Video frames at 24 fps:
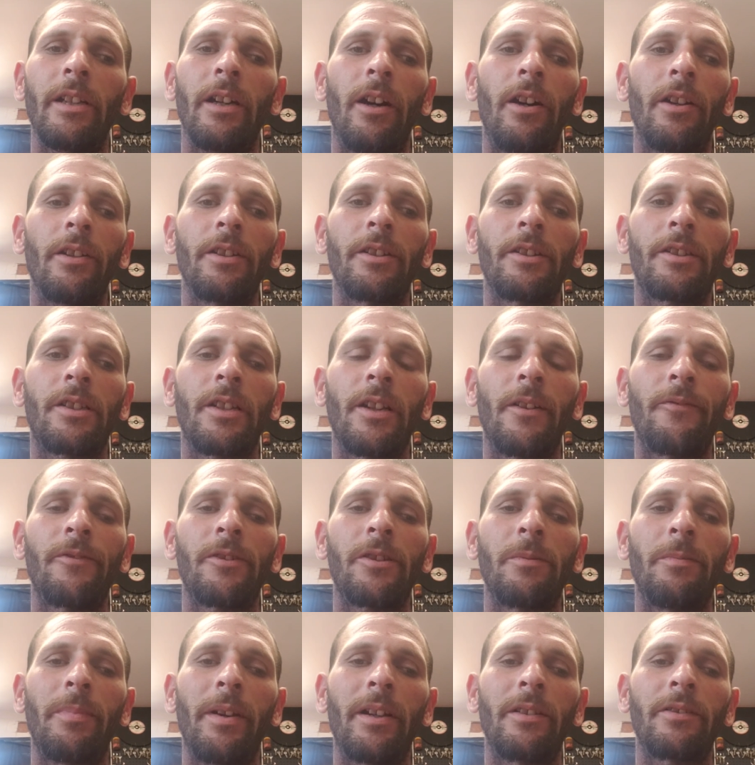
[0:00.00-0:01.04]
All this stuff
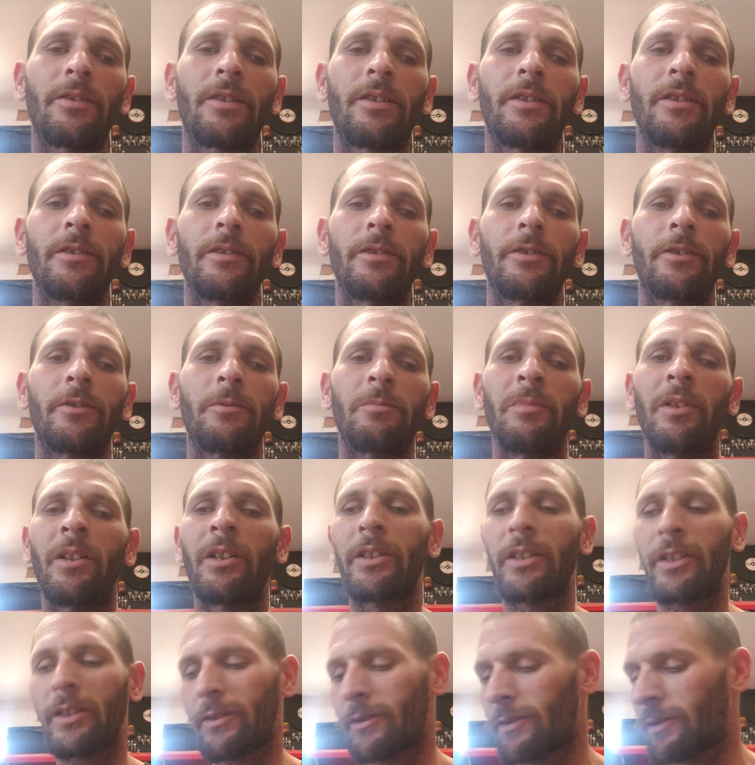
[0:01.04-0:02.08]
is about stealing your
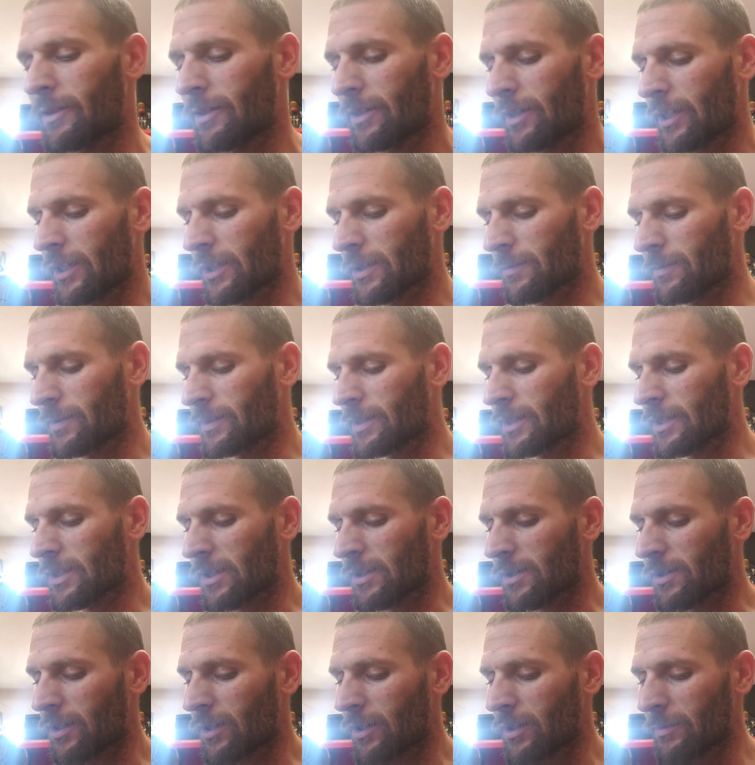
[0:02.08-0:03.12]
money. That's what this
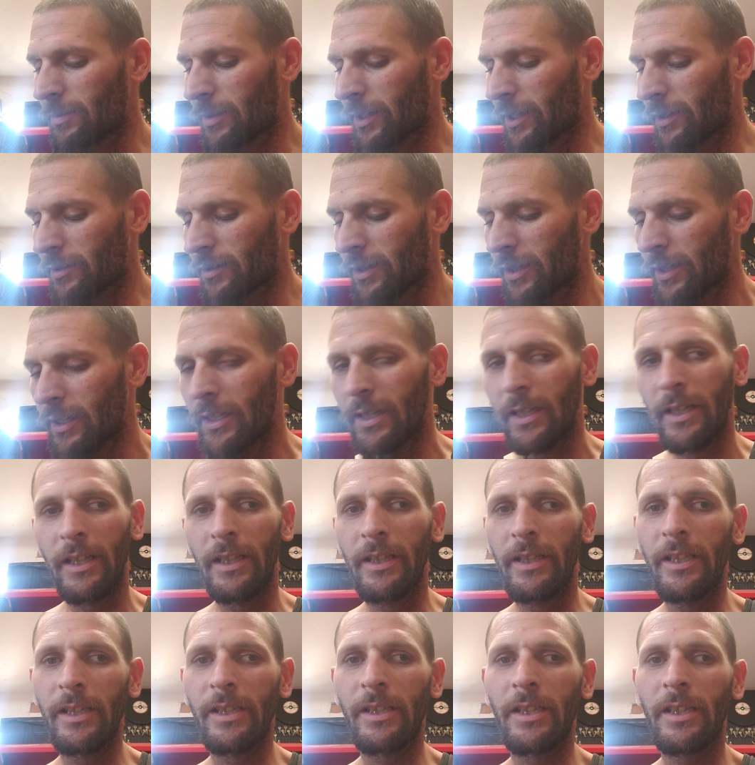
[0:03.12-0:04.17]
is all about.
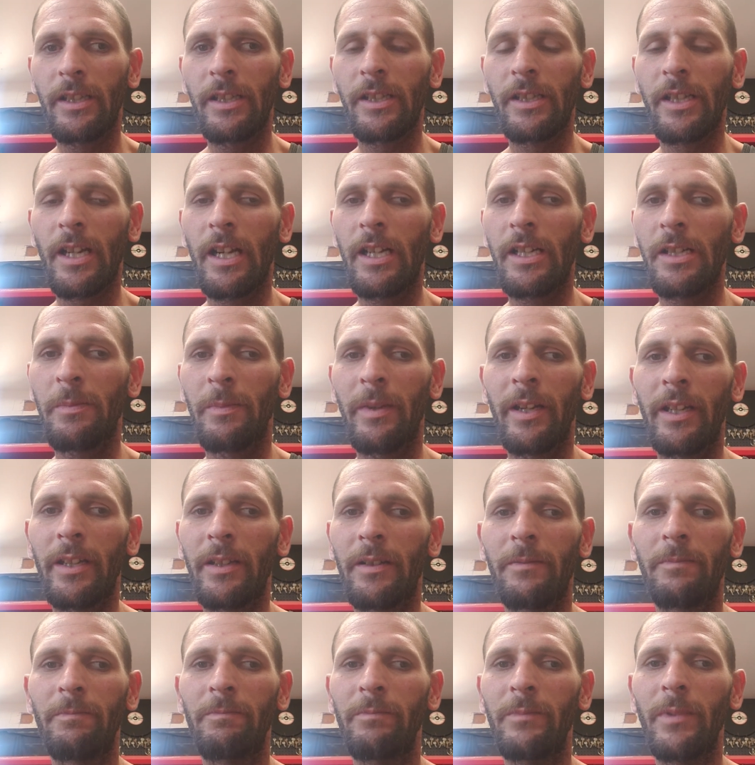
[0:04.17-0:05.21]
And these guys
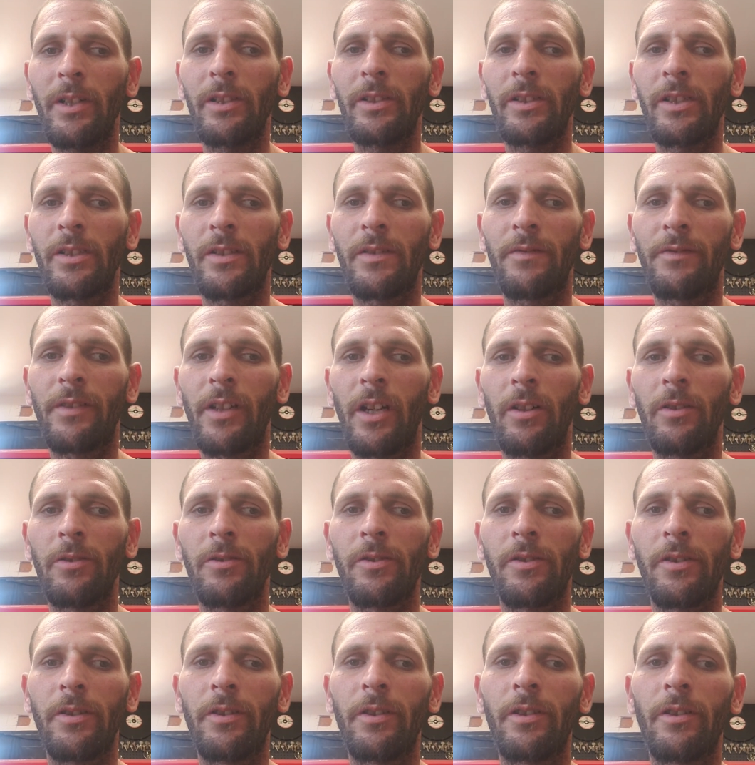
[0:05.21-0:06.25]
make millions of
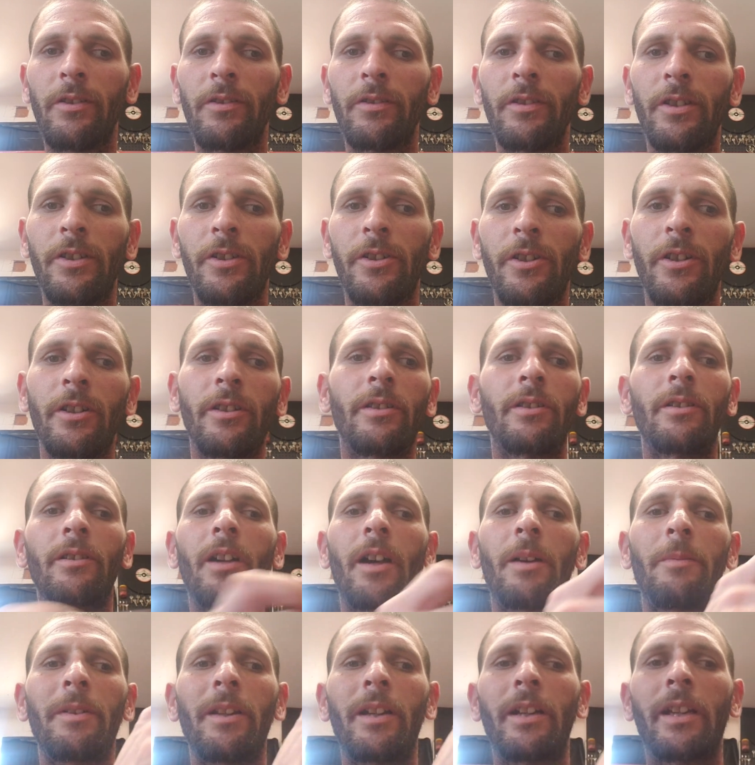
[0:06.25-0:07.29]
dollars a year in this shit.
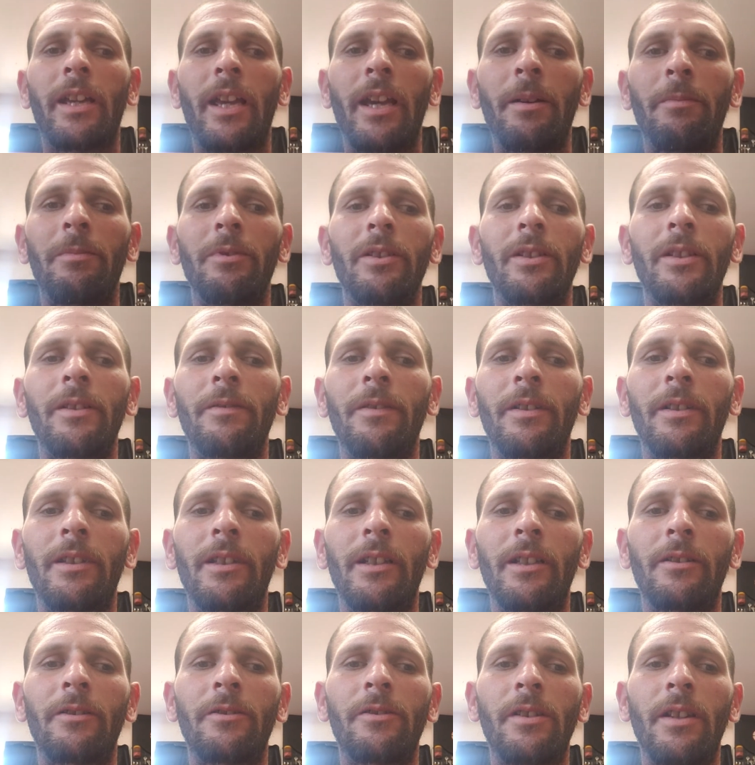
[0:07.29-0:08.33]
I mean, I can't believe that
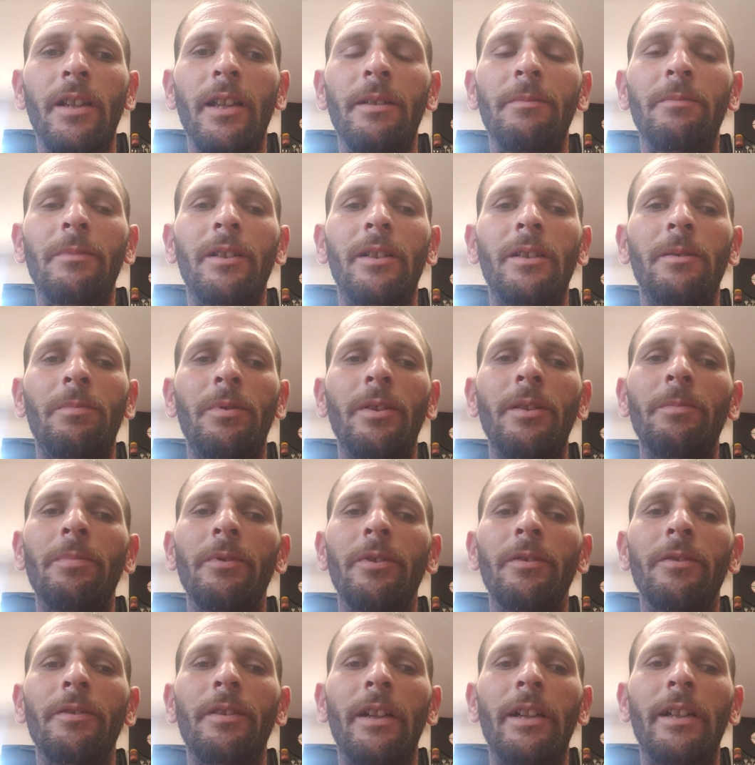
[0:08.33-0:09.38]
there's that many
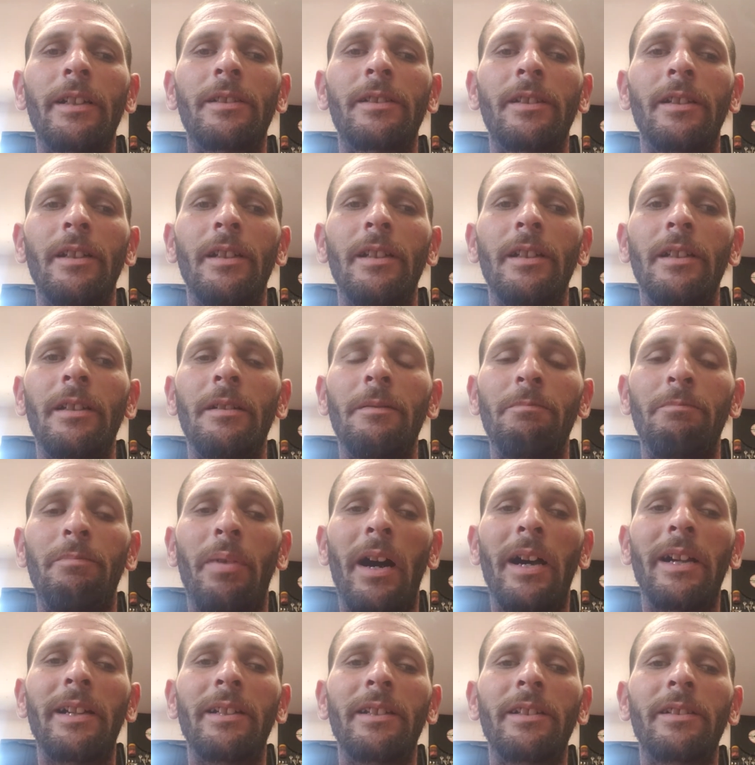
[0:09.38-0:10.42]
people that
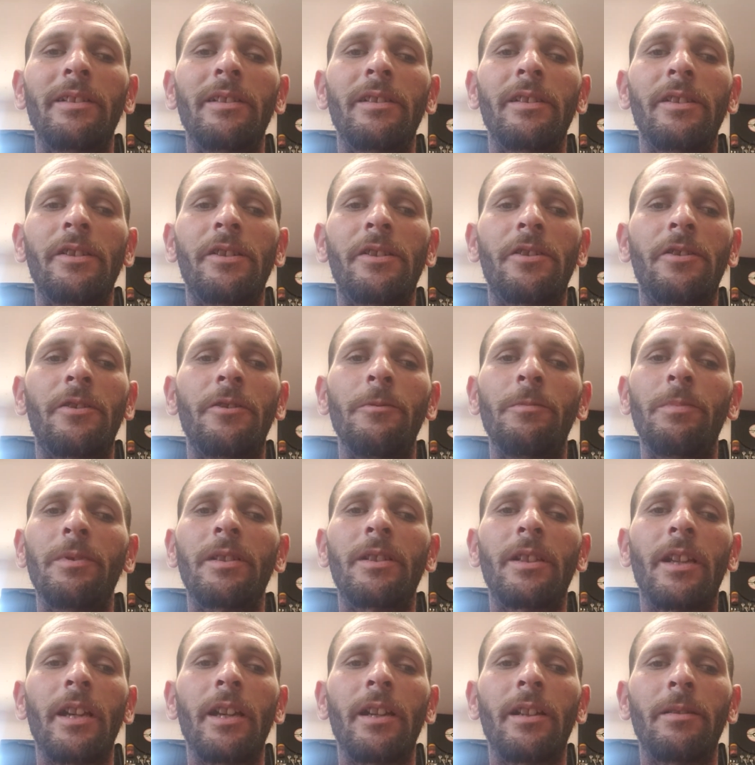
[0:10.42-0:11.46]
bite into these stupid
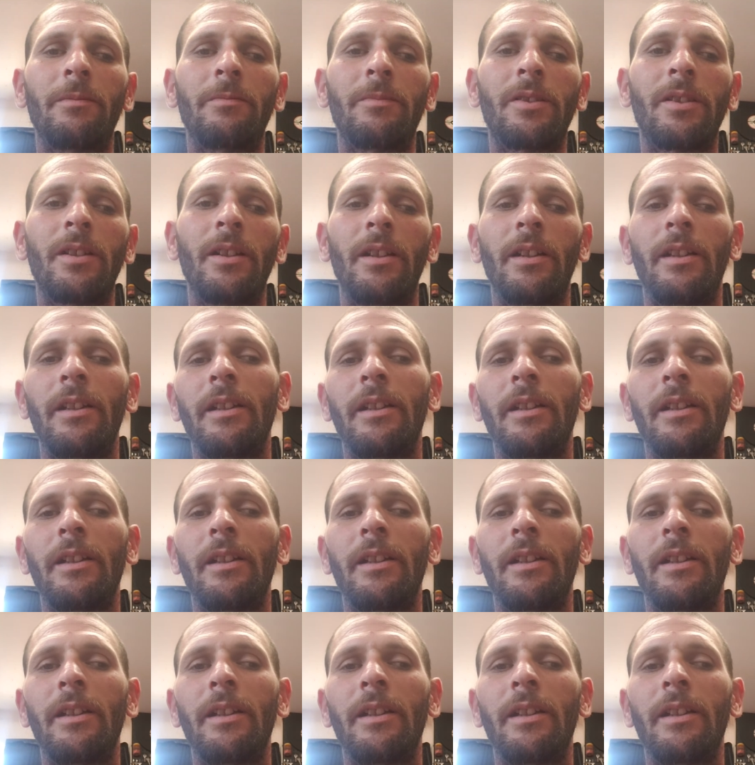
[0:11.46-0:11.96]
scams.